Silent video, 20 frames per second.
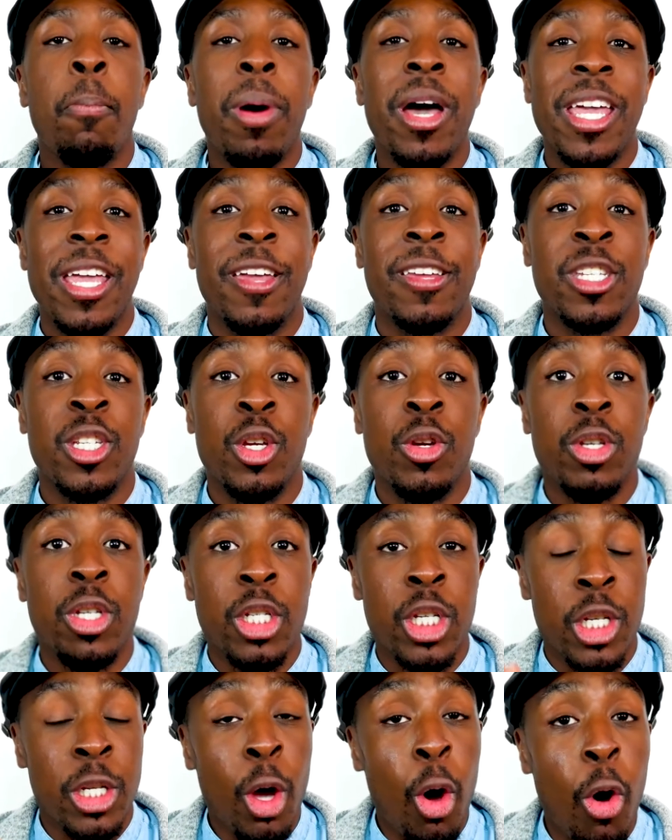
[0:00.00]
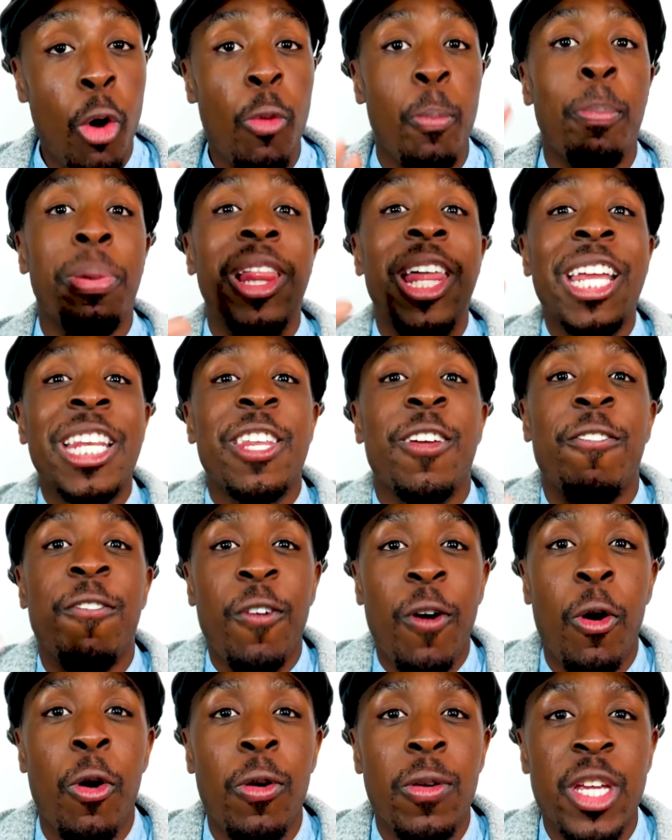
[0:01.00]
But as you sow
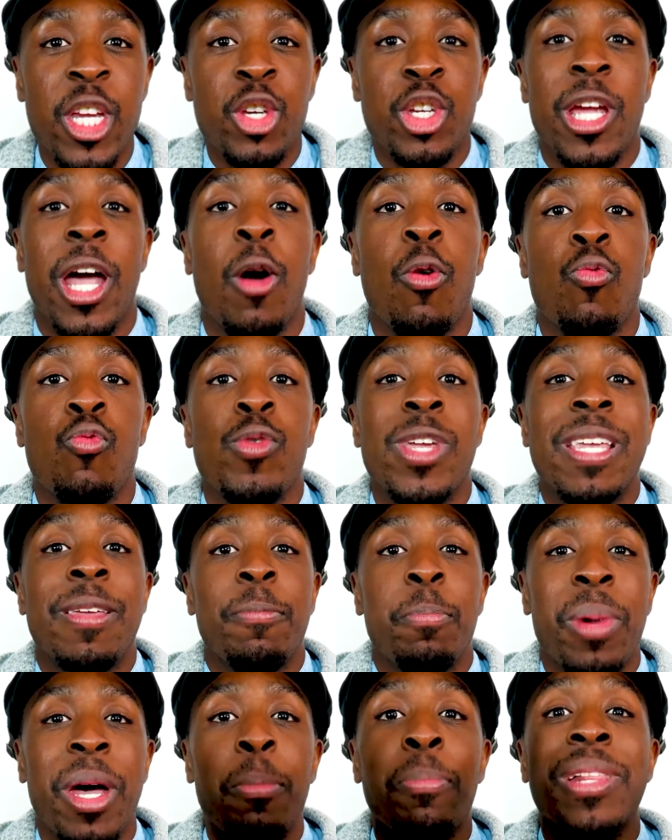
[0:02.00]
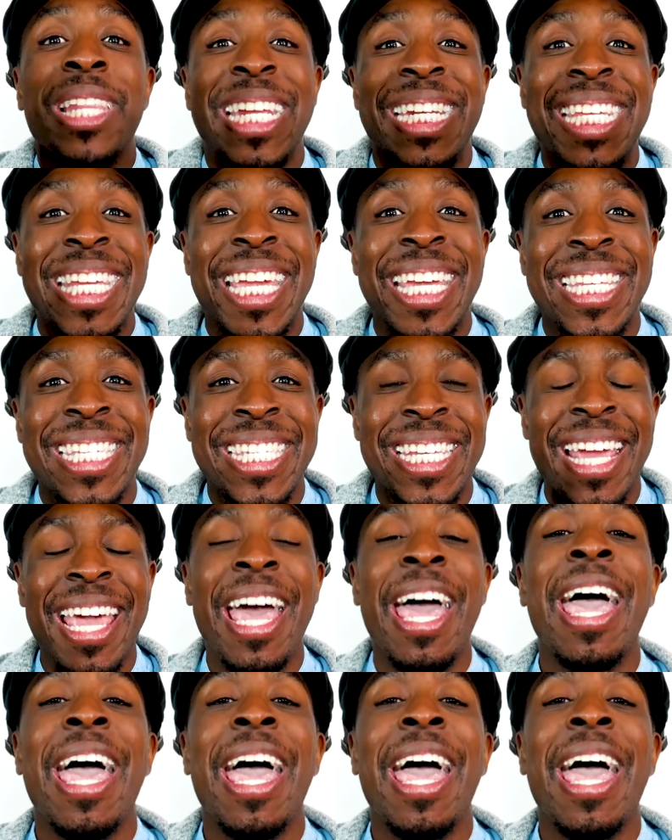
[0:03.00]
plentiful, you shall reap plenteous.